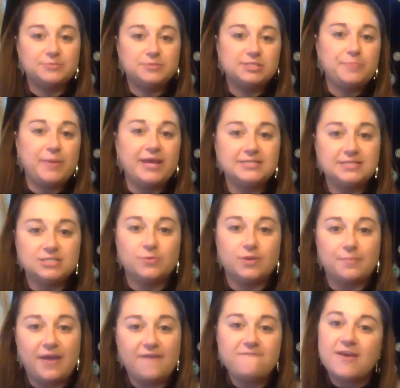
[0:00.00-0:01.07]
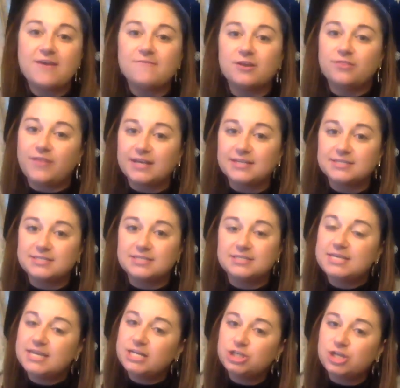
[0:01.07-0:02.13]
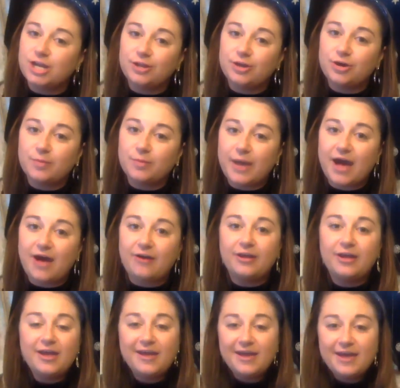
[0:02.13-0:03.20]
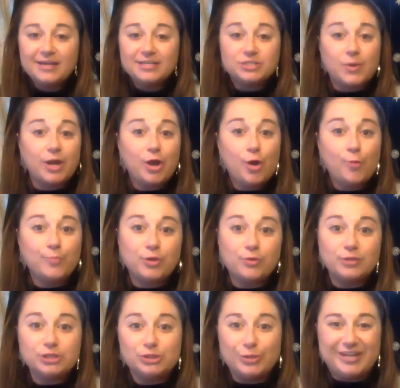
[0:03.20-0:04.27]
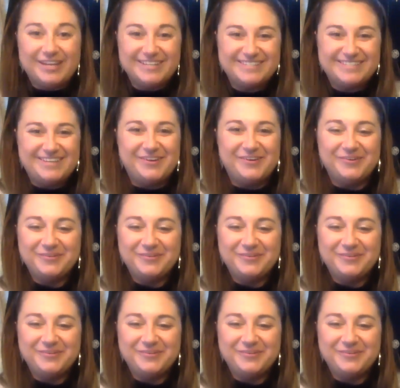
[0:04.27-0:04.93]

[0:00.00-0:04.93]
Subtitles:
Space is one of my favorite things to teach and learn about, so I hope you enjoyed it too.